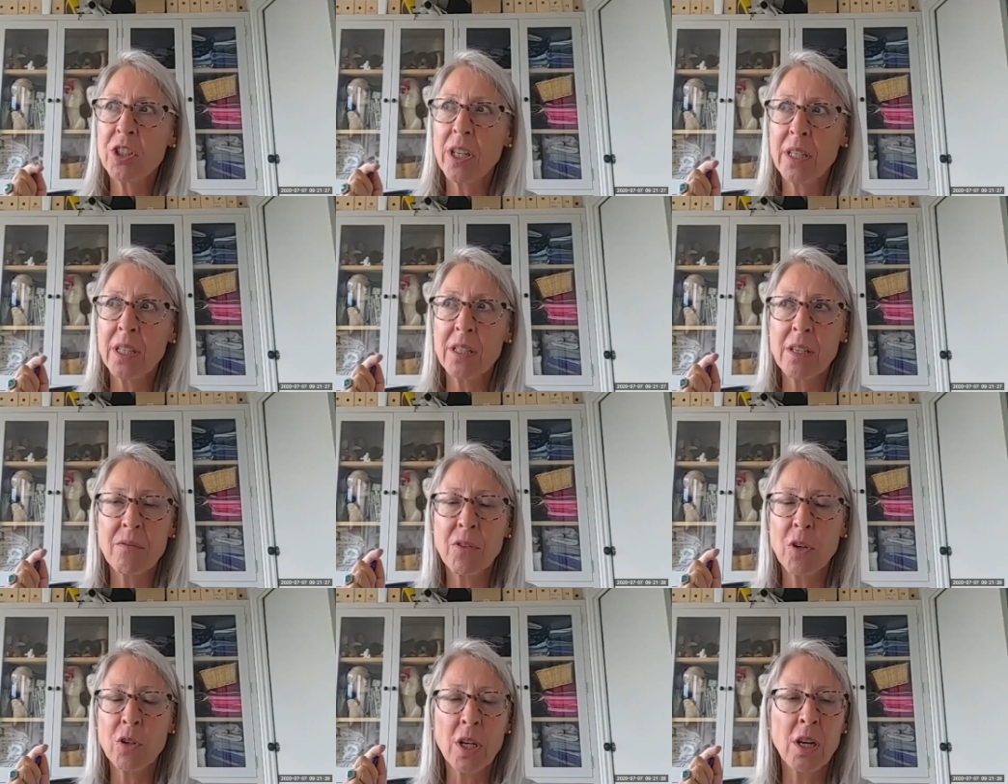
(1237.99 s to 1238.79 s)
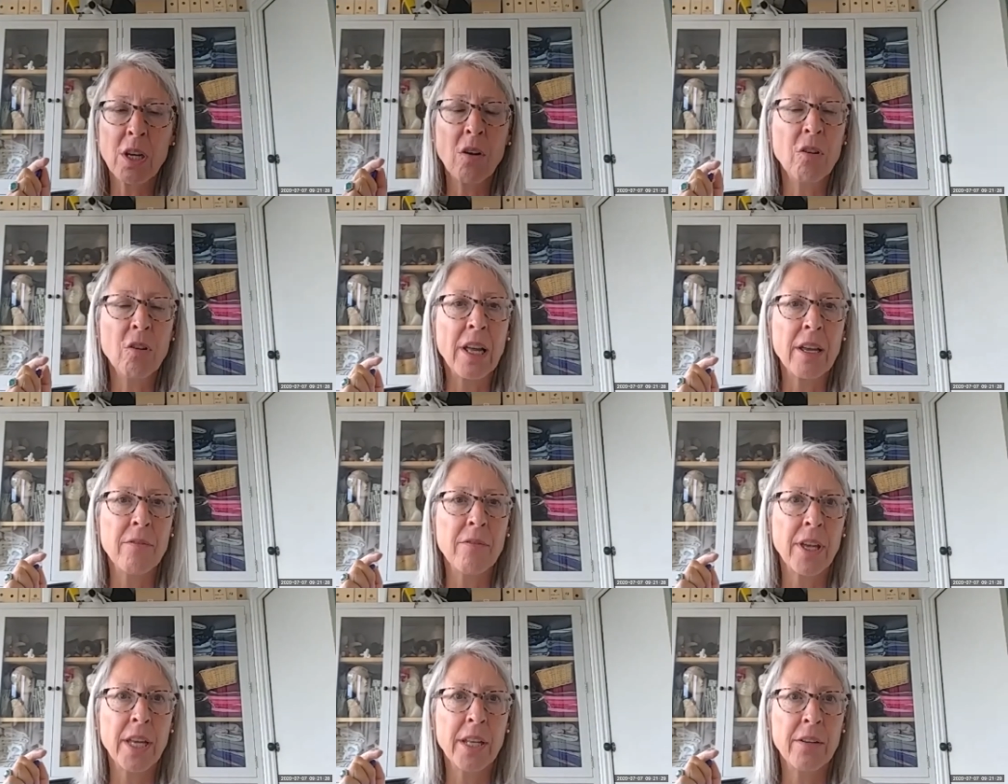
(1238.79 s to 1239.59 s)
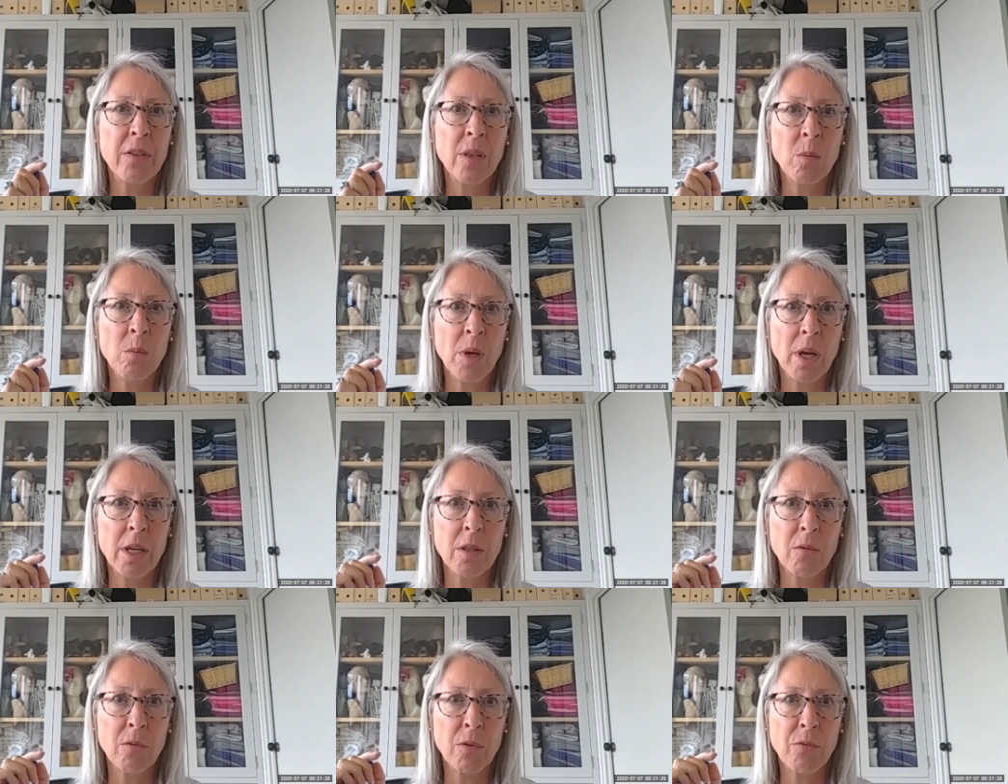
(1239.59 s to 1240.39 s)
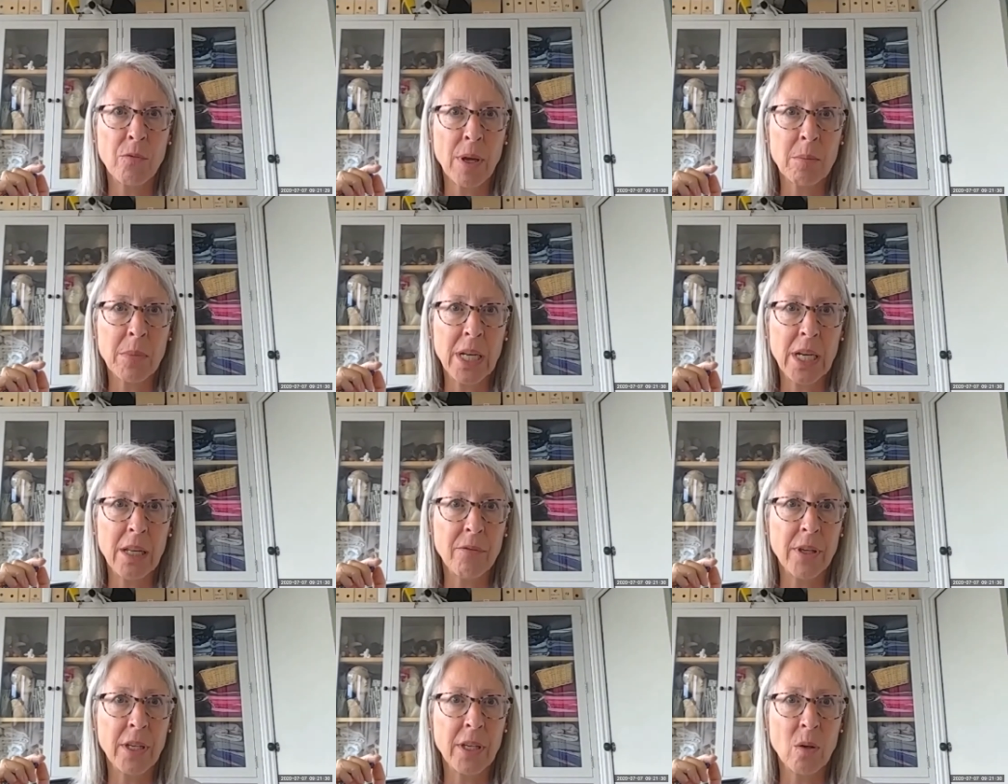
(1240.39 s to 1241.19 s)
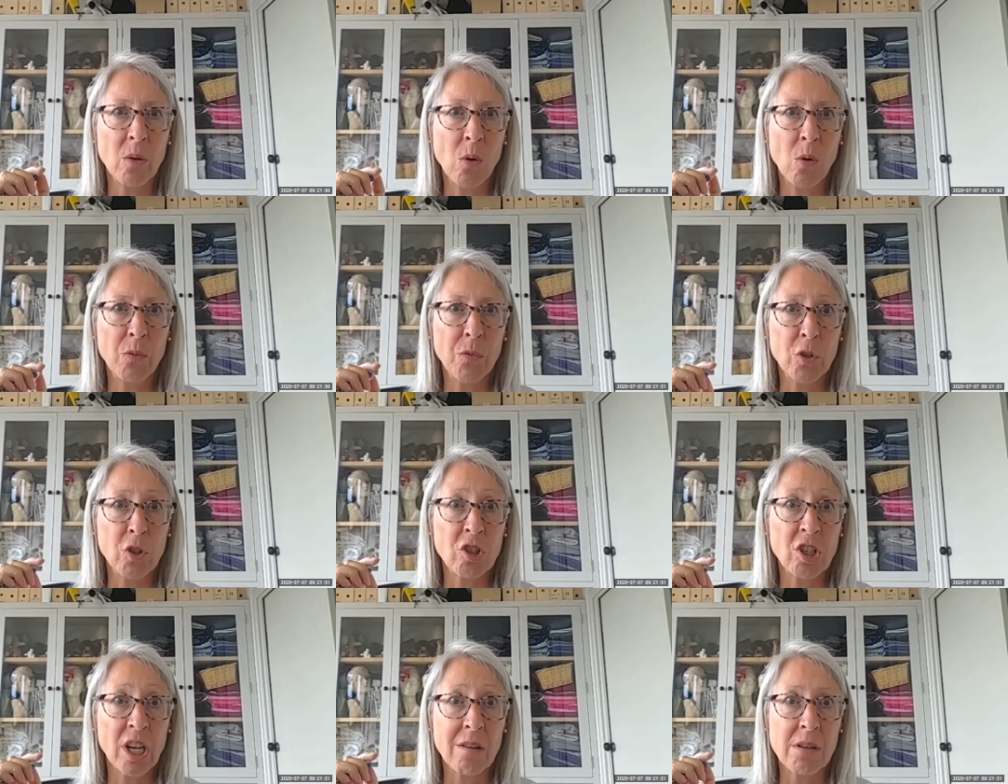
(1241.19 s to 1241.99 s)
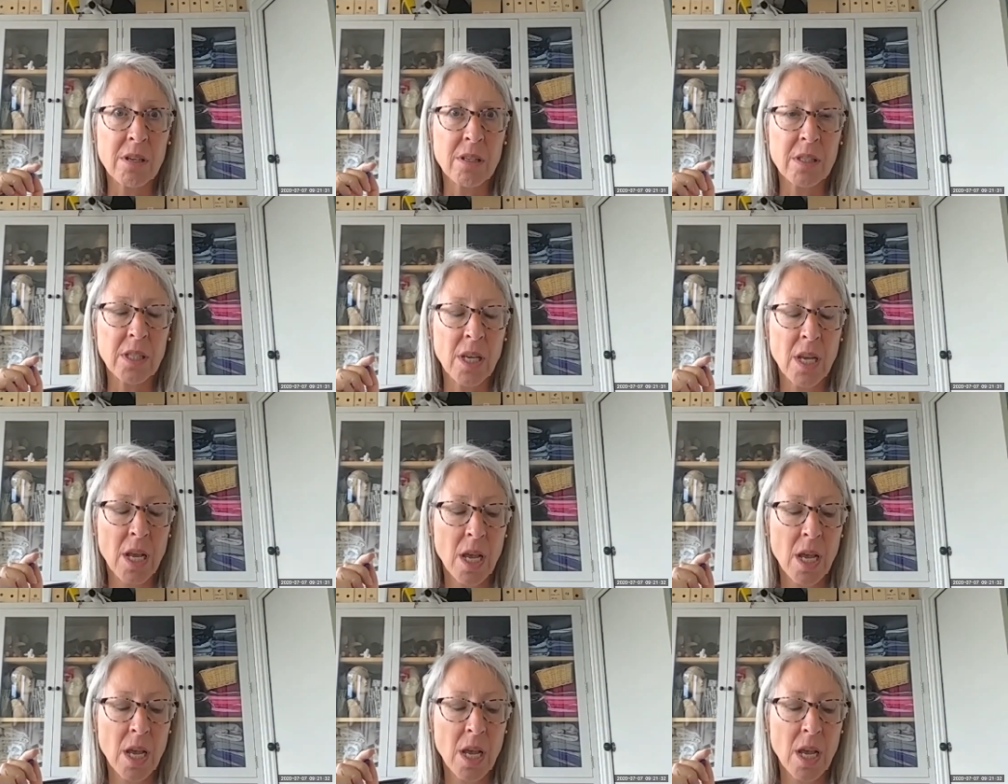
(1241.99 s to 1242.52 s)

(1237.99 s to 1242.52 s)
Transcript: I think they've got a long life ahead of them, either for family living or for sharers.